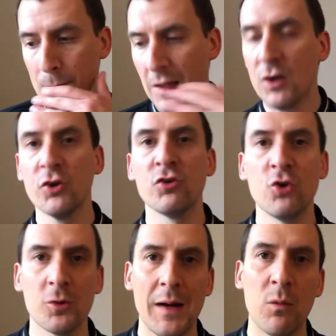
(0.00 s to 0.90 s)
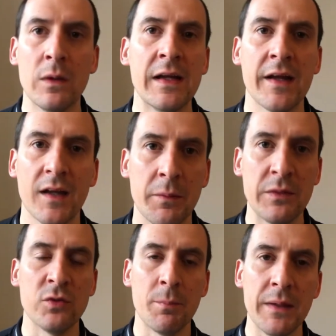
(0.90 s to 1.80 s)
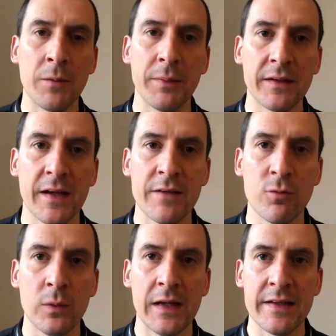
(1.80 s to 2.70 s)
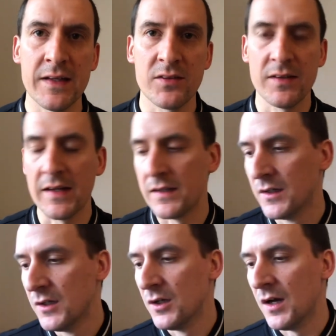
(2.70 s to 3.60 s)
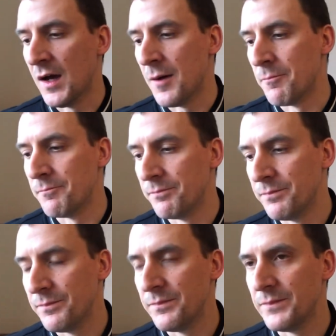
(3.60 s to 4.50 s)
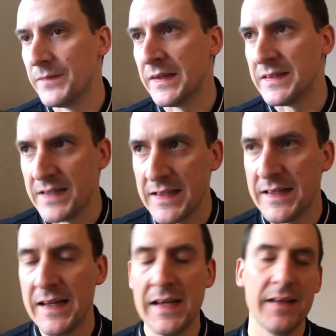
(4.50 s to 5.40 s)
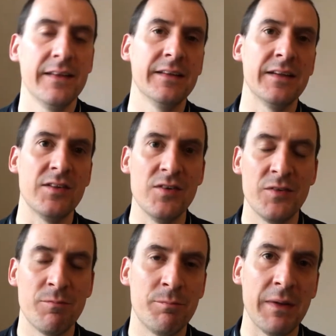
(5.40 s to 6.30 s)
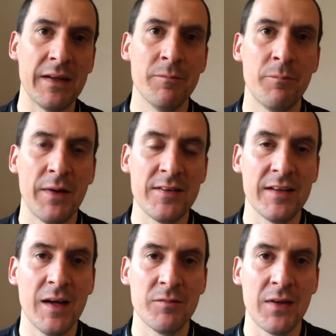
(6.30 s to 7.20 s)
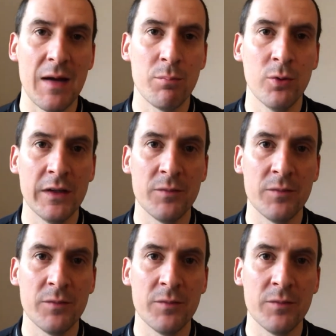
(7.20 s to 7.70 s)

I've got to talk about Willian. I mean, it was a big, big day for Willian yesterday. He needed it. It's been basically up to that point.